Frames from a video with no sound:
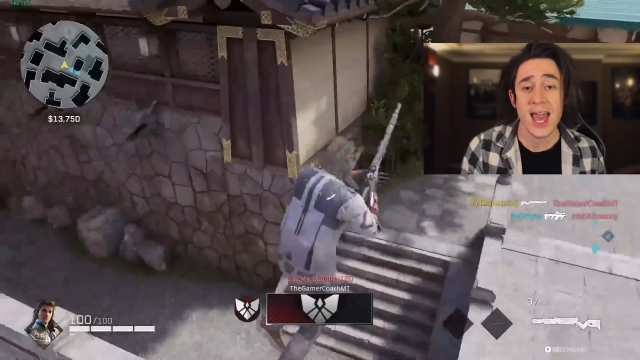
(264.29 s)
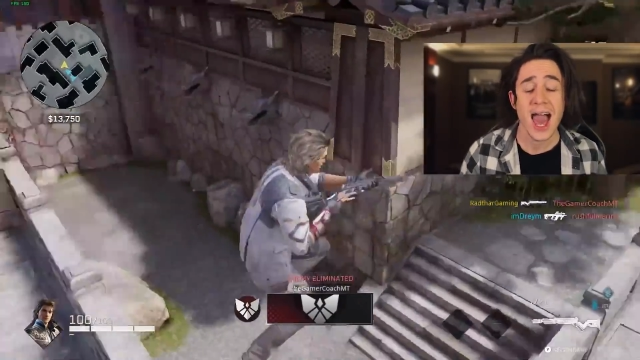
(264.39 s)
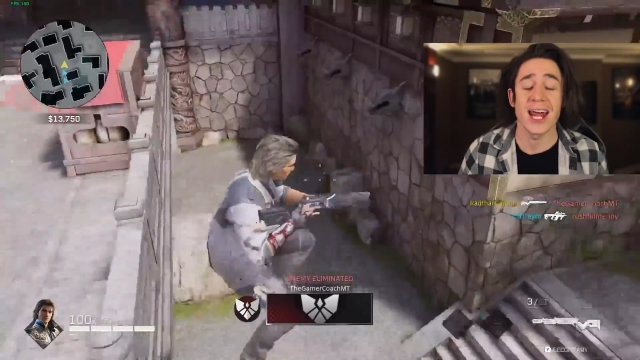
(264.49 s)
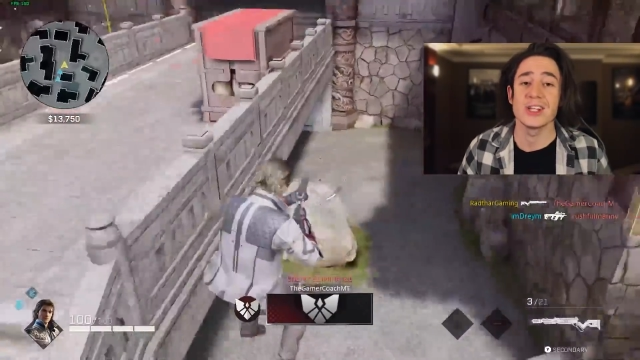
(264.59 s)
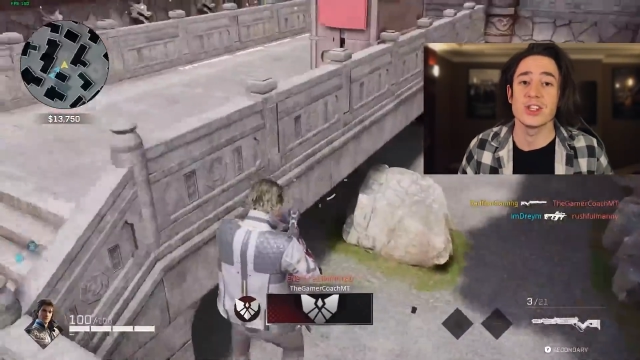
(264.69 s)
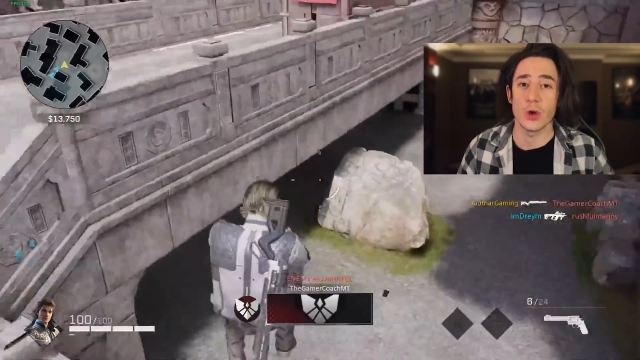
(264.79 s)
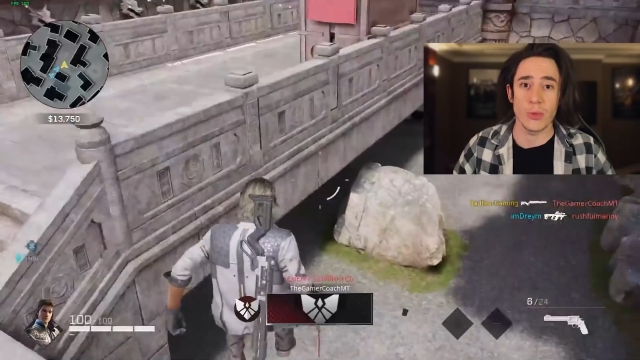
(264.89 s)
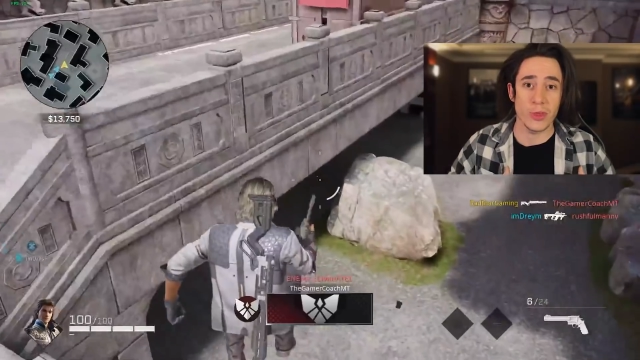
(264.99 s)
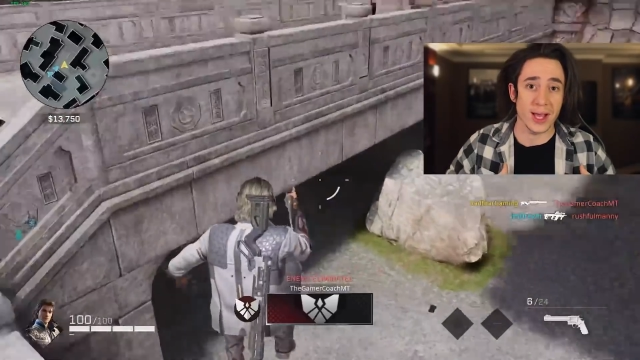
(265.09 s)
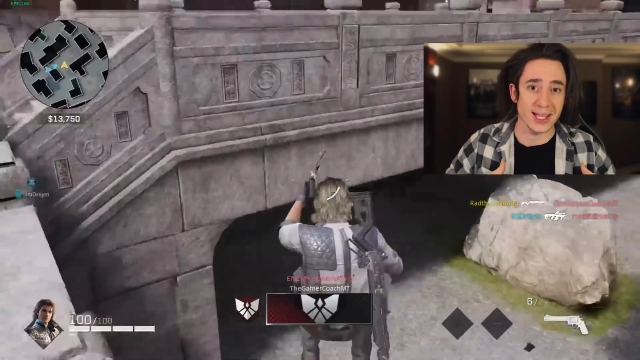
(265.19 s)
And I don't
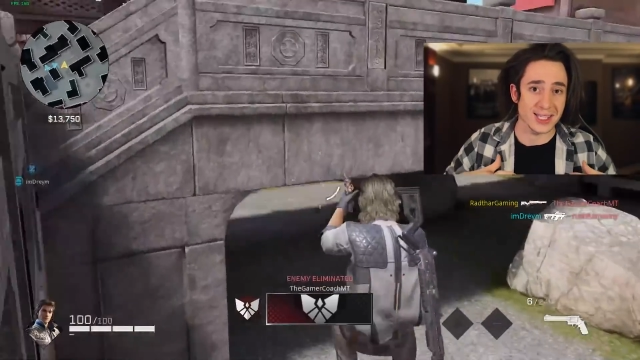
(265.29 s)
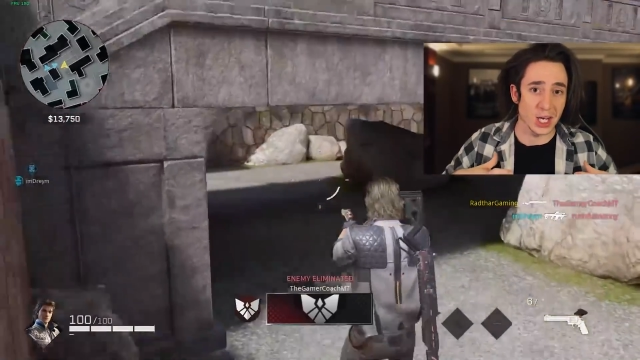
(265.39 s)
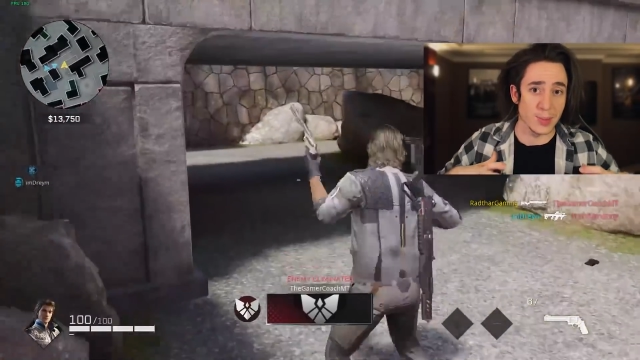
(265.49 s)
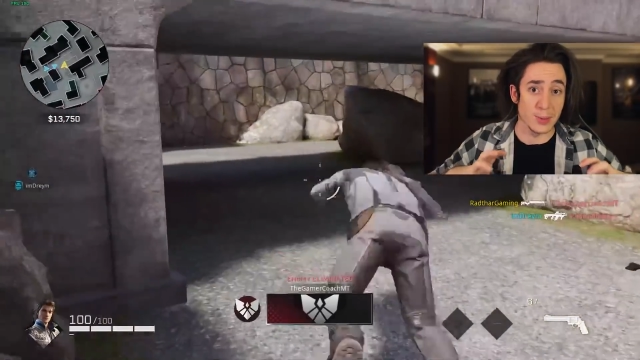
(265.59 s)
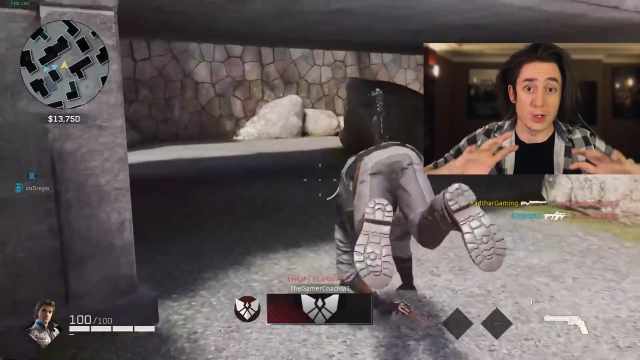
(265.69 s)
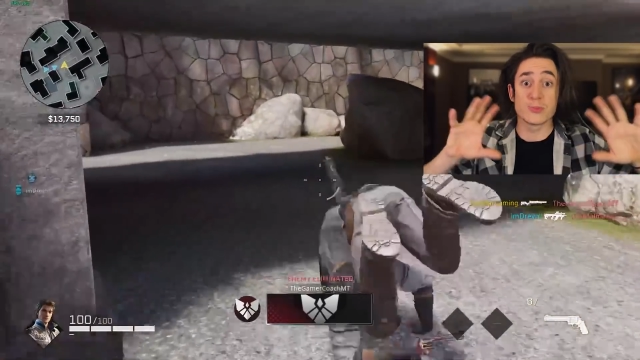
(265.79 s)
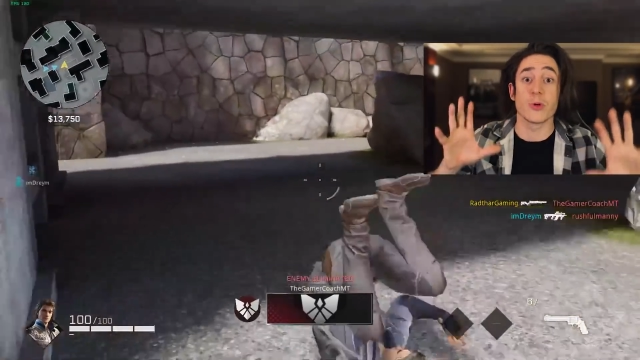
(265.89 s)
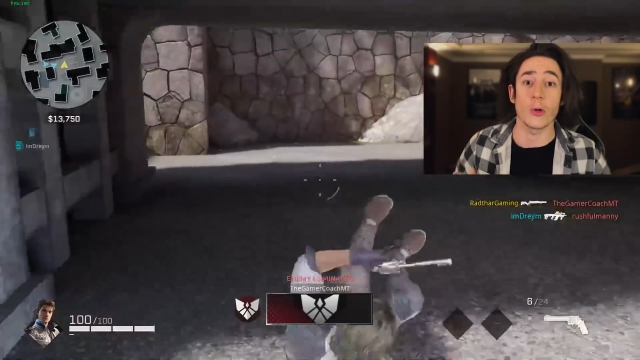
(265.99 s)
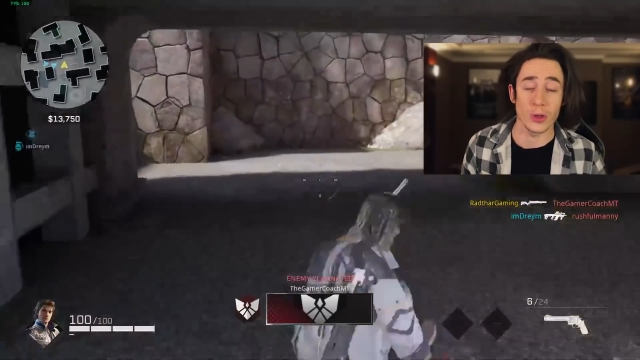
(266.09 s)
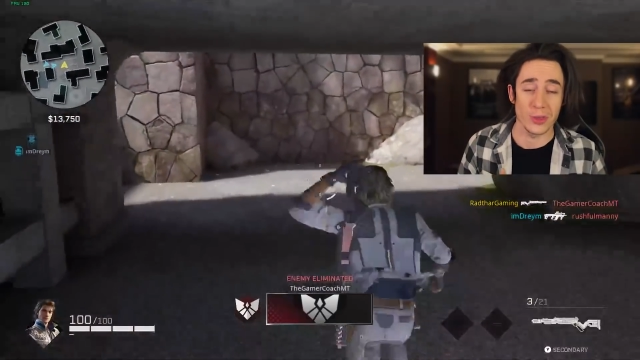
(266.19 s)
think it's going to be the most
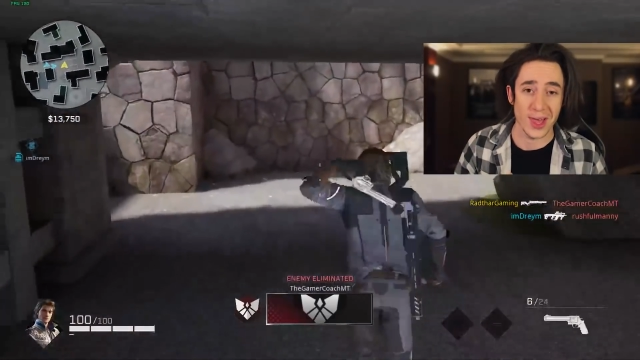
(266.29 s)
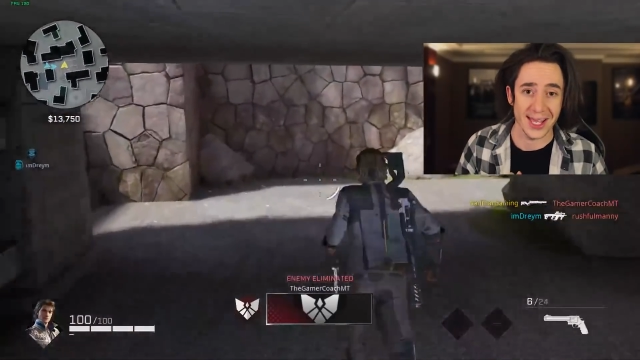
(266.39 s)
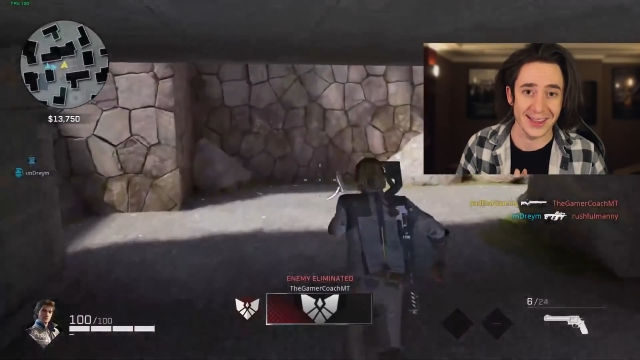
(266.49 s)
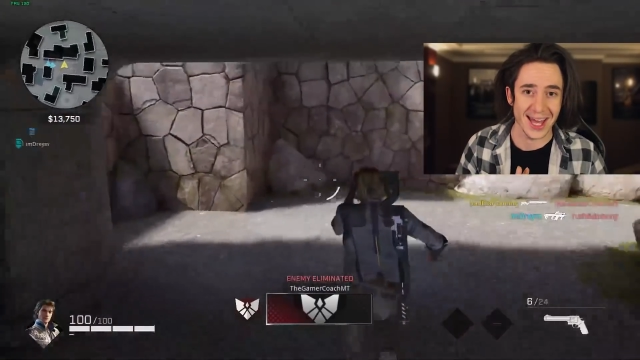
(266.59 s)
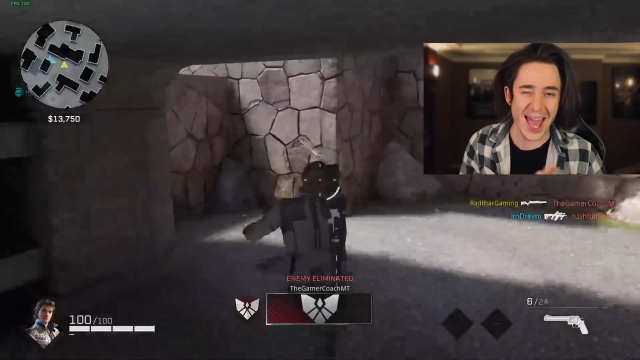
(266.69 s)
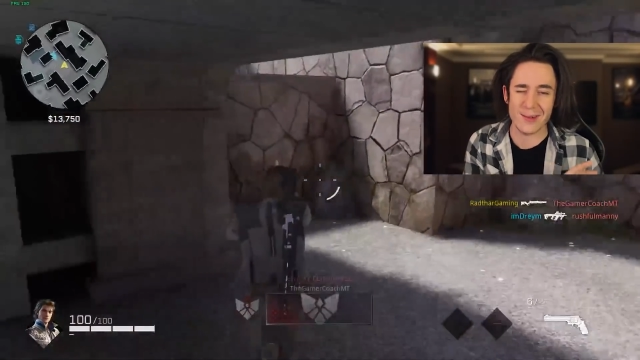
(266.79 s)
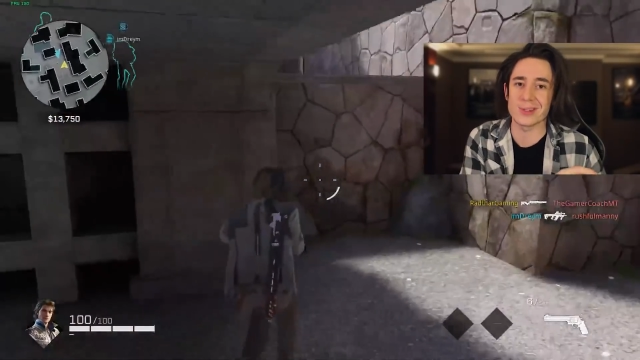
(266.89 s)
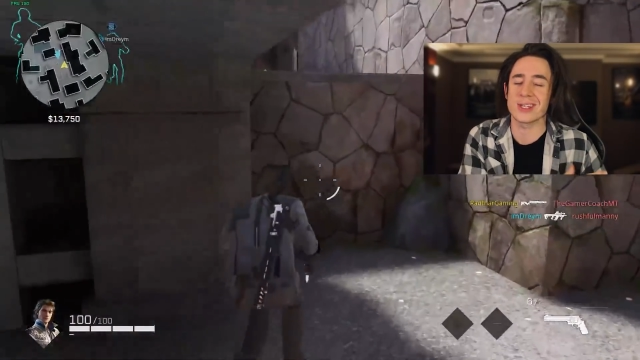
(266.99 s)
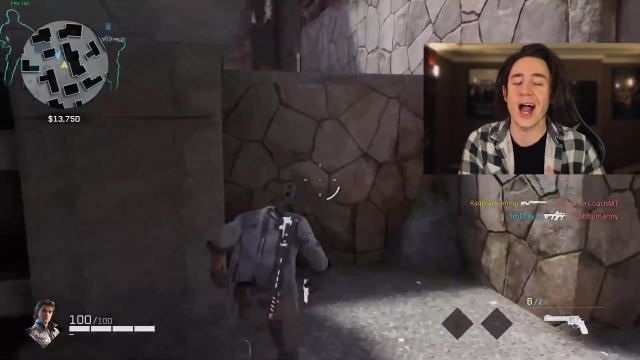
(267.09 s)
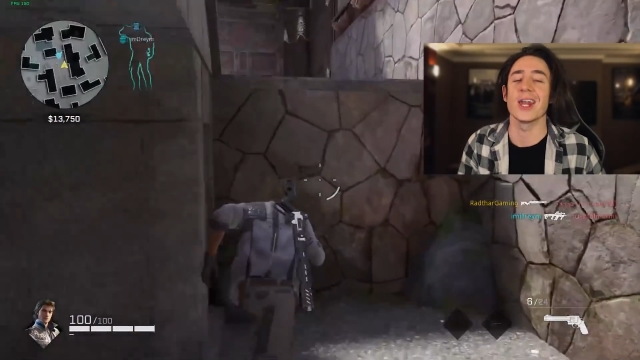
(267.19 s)
broken thing that everyone's
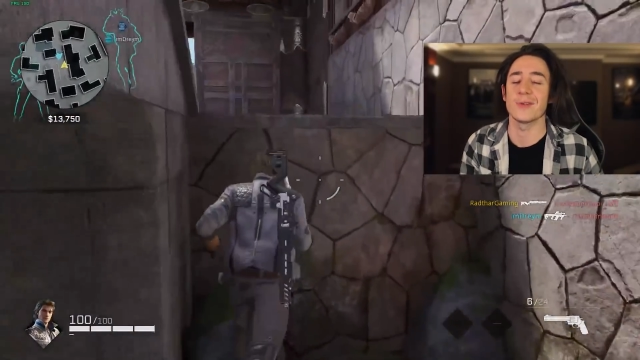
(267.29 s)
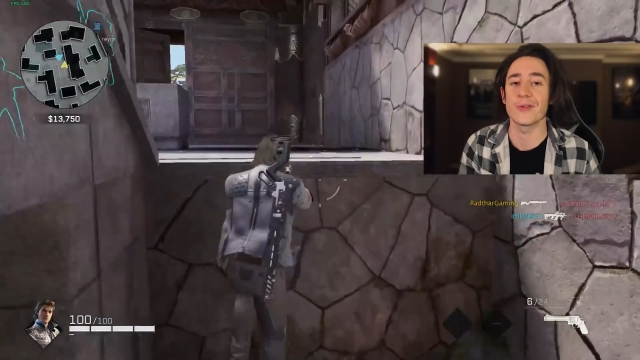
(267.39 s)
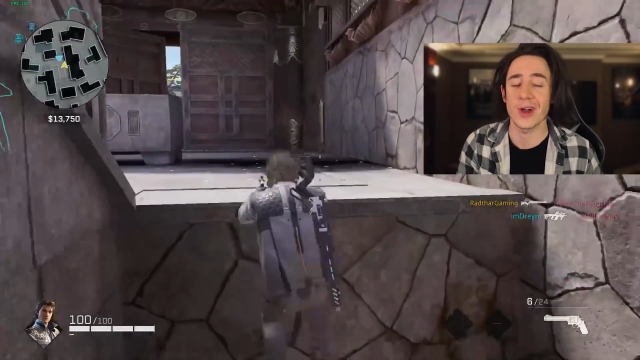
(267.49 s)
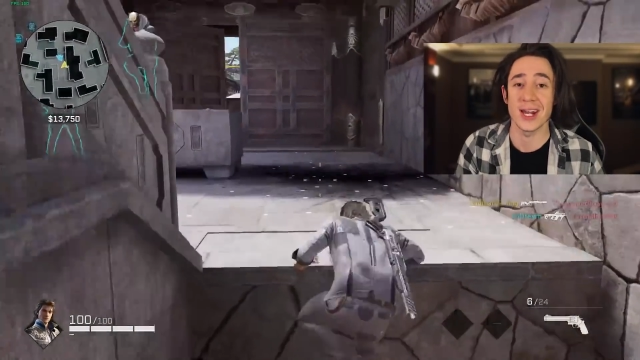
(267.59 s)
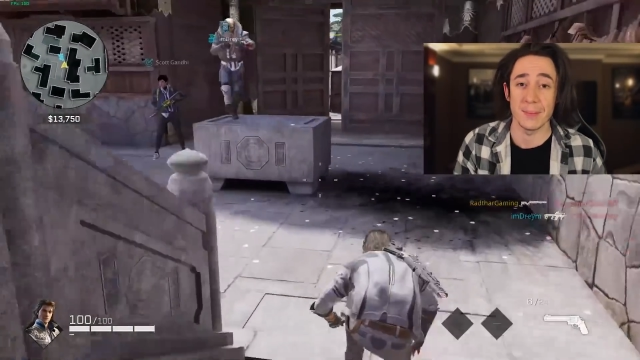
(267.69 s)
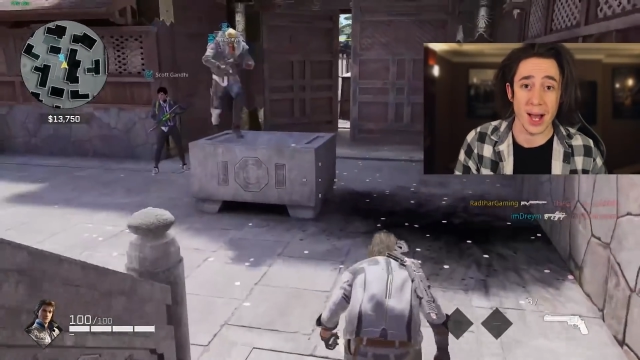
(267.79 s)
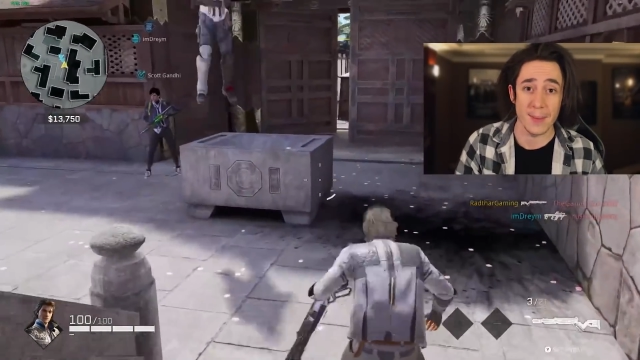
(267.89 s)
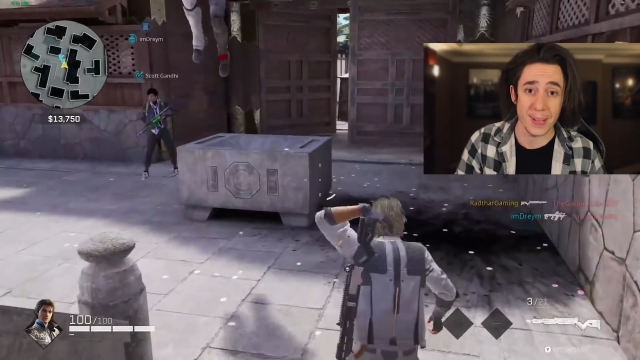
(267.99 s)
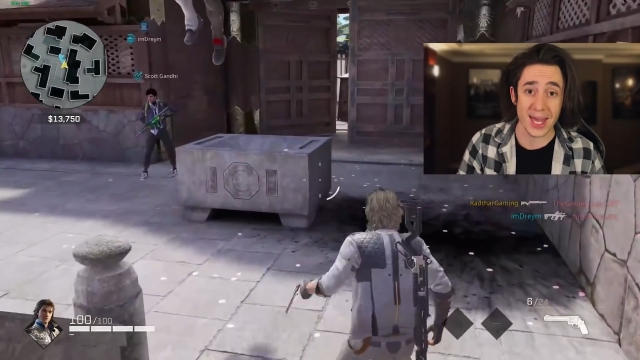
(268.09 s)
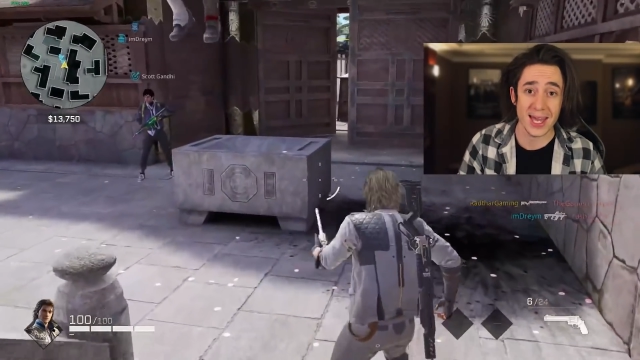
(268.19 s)
kind of afraid it might
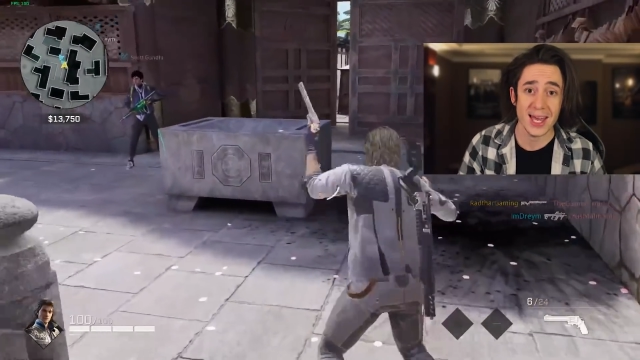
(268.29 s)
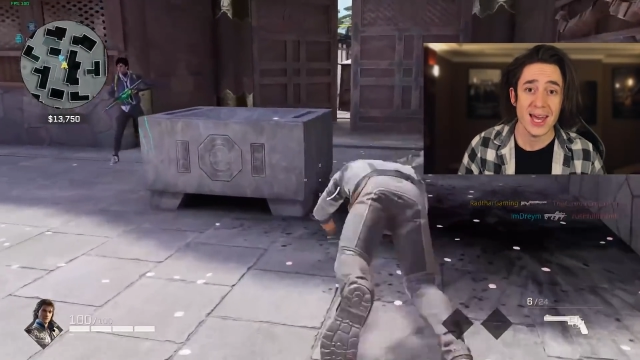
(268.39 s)
be.